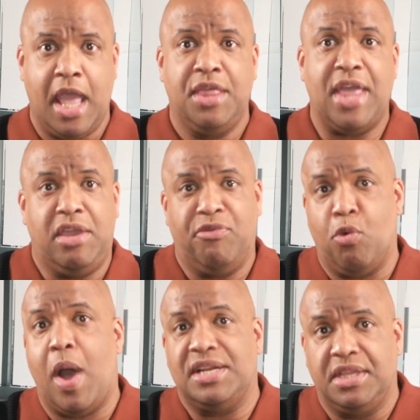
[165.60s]
Thank you for
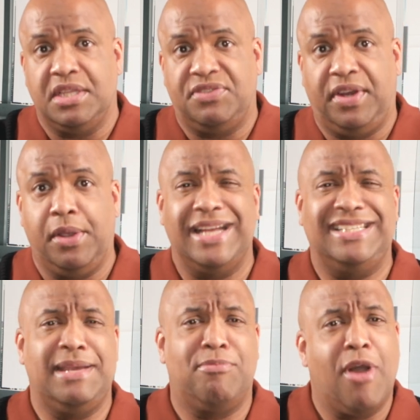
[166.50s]
watching this video. I
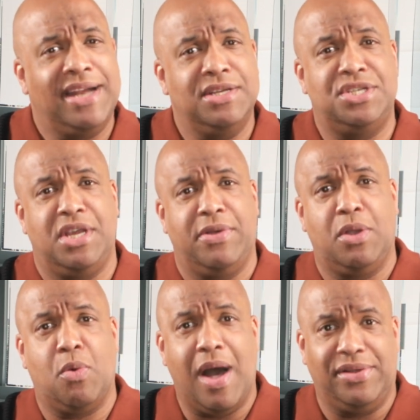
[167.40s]
take pride in sharing
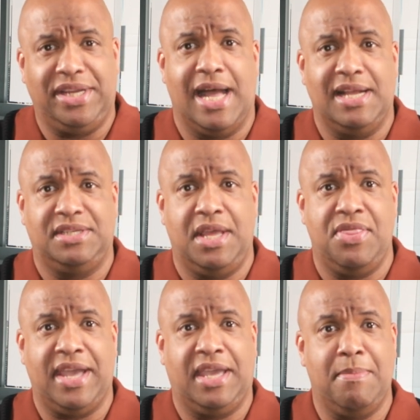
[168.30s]
quality content
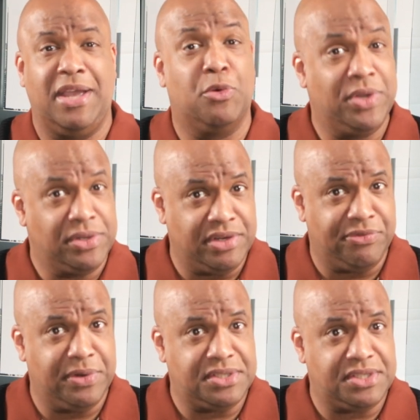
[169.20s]
that can make a real
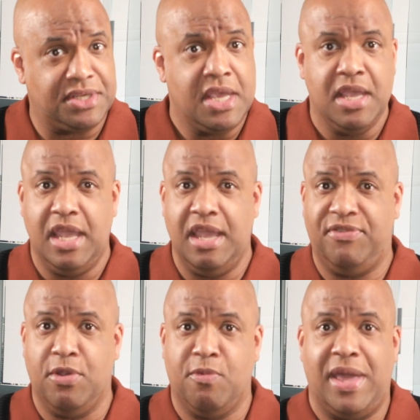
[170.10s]
difference. If
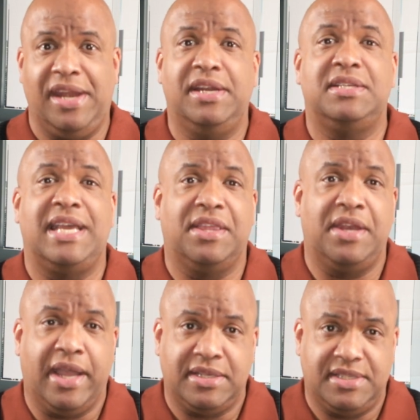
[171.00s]
you're ready to take the
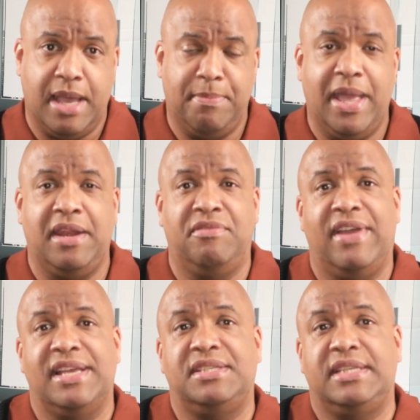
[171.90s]
next step and
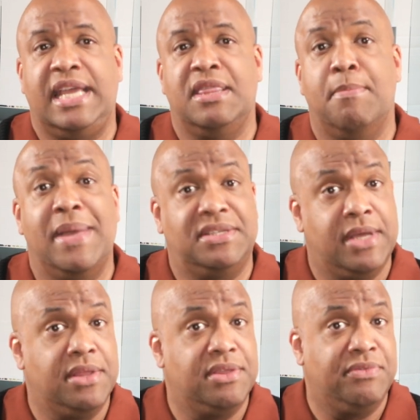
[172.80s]
invest in the mental
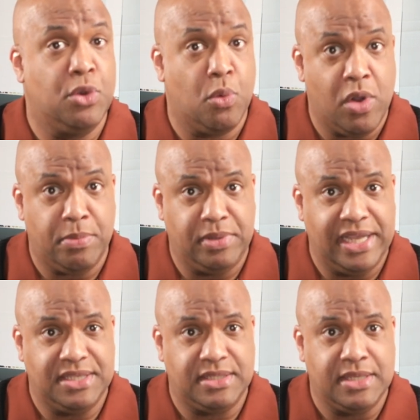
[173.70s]
health of your
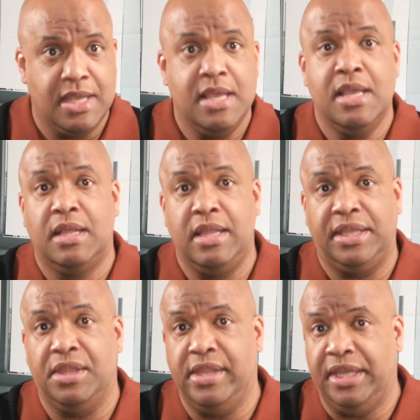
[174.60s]
workplace, click
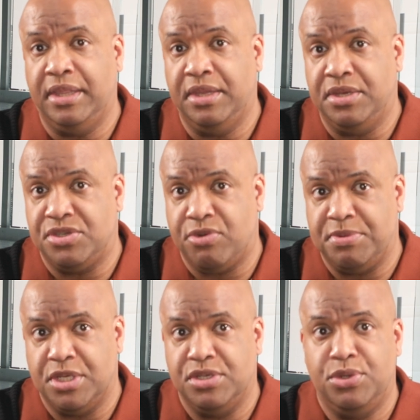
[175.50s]
the link in the
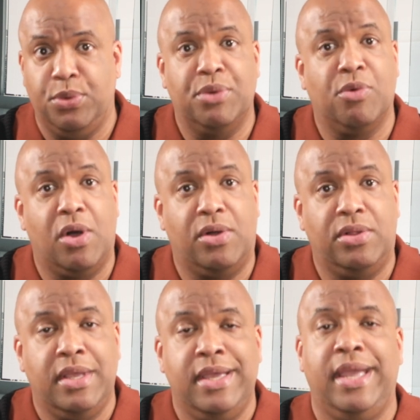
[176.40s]
description to enroll
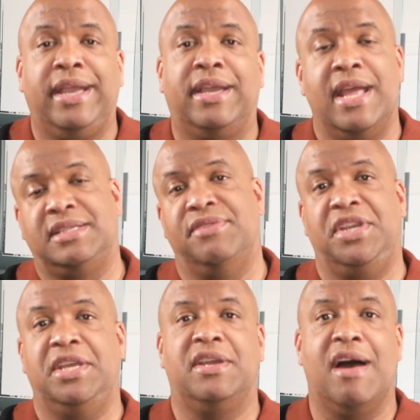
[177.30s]
in Connectivity
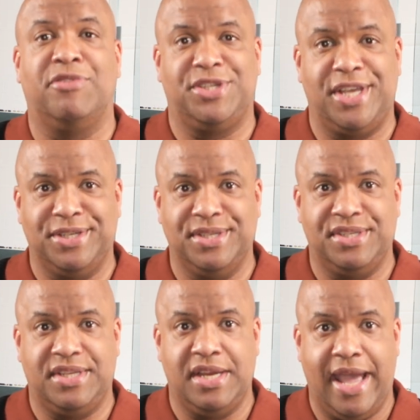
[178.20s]
and Conversations
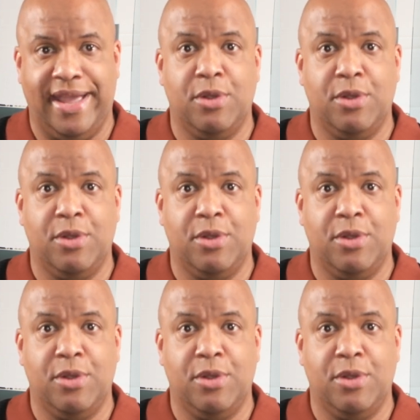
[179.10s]
today.